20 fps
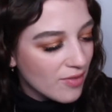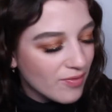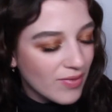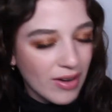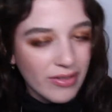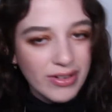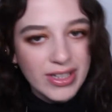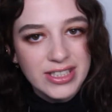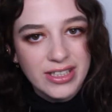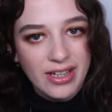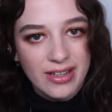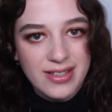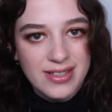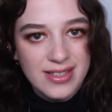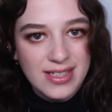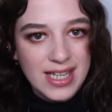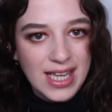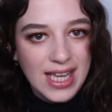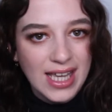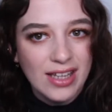Very
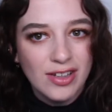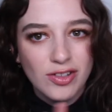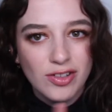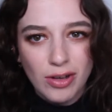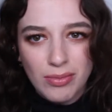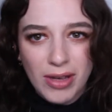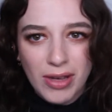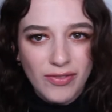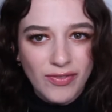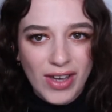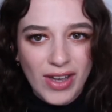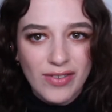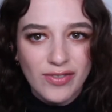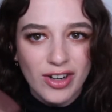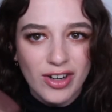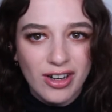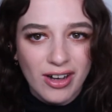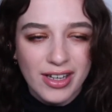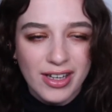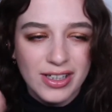dusty not my
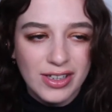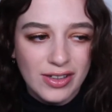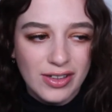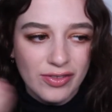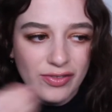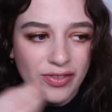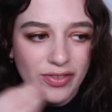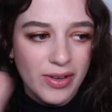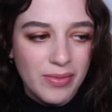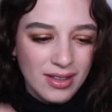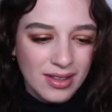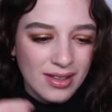favourite kind of